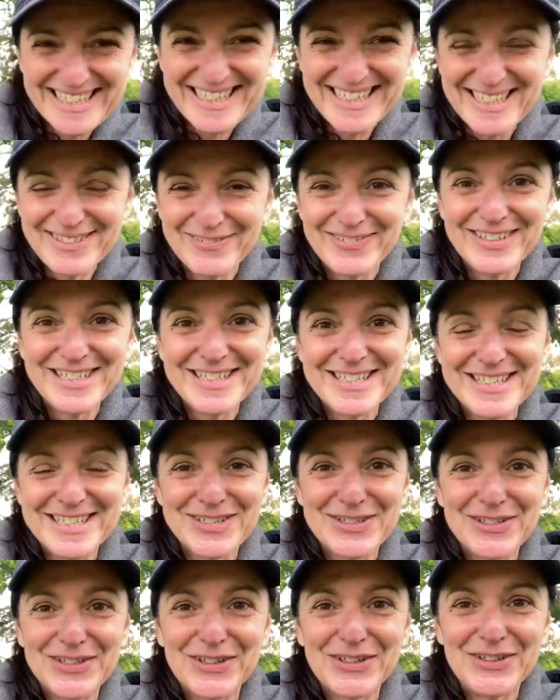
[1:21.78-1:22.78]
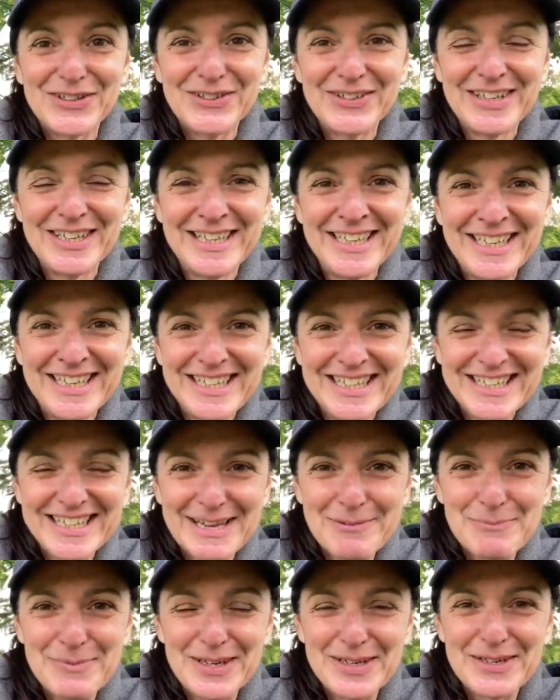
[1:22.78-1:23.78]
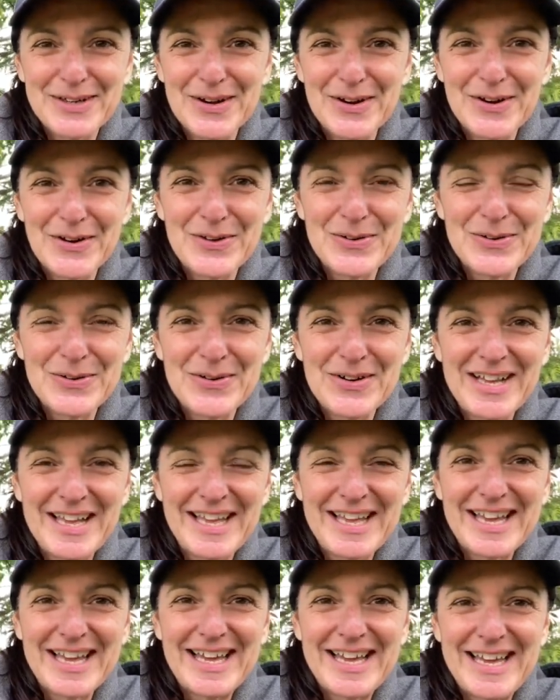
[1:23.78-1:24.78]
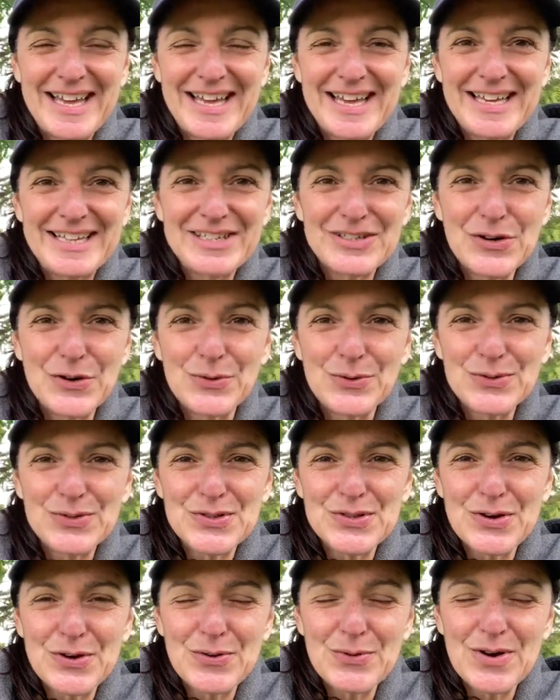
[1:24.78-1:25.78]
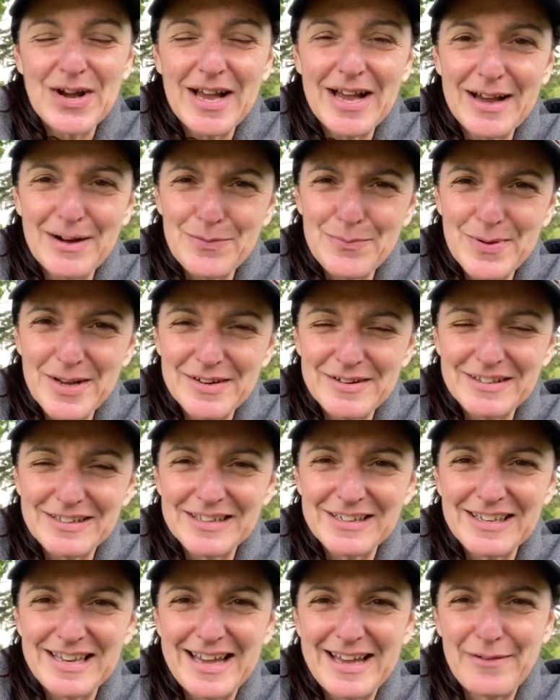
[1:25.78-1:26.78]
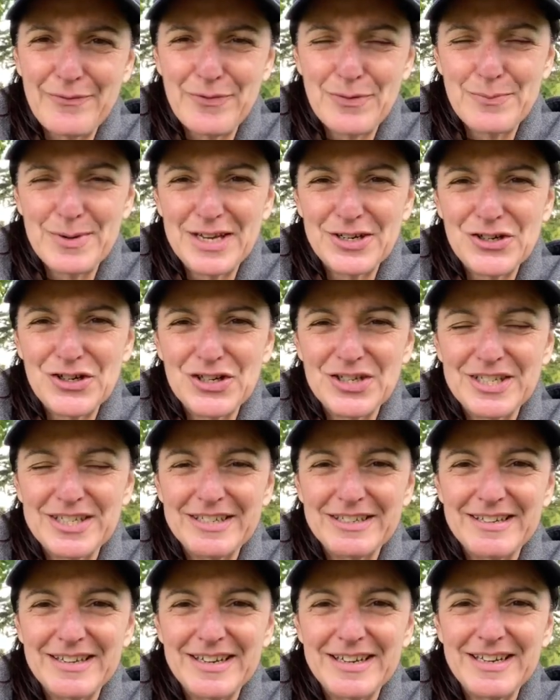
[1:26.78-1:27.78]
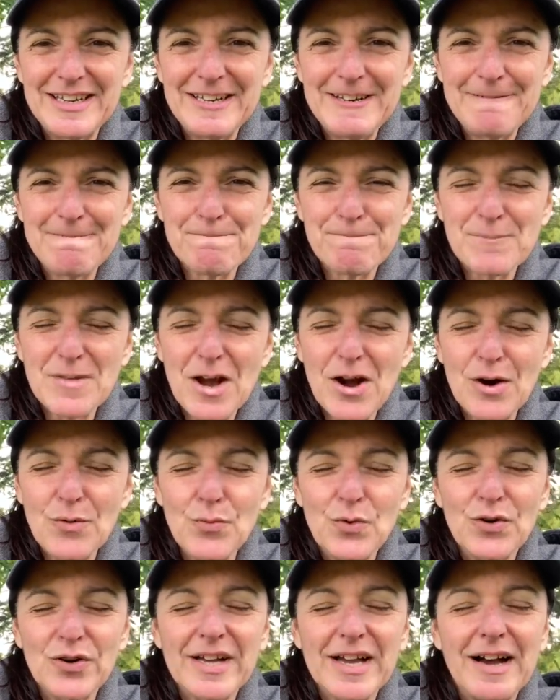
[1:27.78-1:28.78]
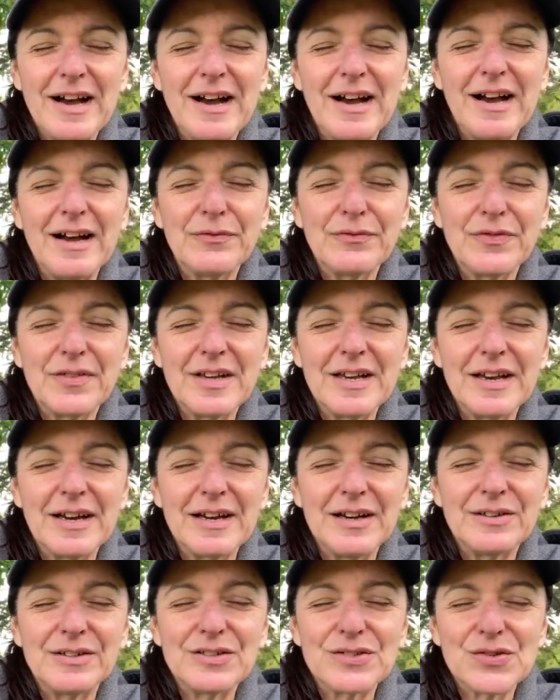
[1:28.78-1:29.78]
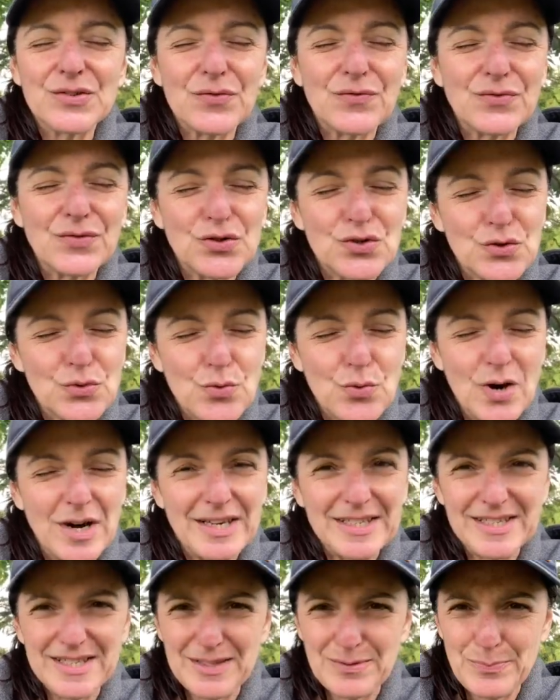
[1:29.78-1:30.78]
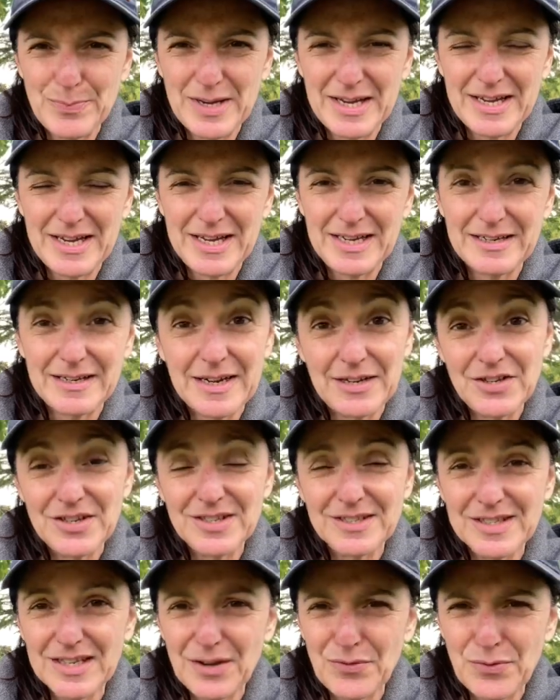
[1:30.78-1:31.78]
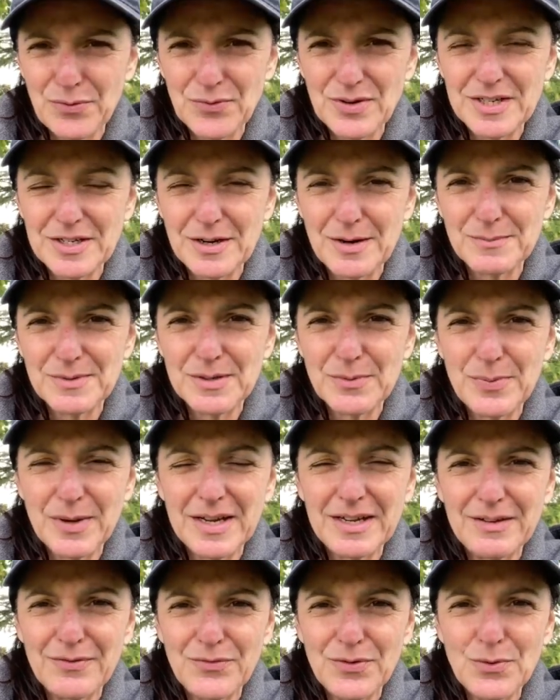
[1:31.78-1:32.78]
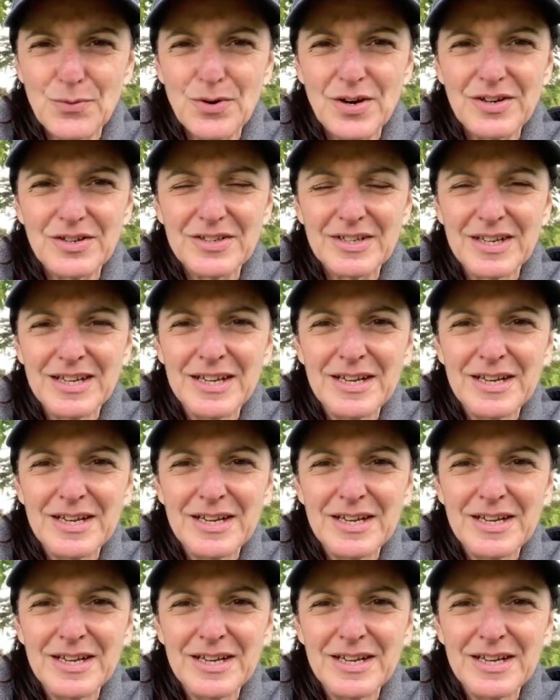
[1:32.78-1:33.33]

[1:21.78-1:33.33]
what does it do? Let me know. And also, how about a little affirmation today? I work half the hours for twice the pay. Now you can say three times the pay if you want,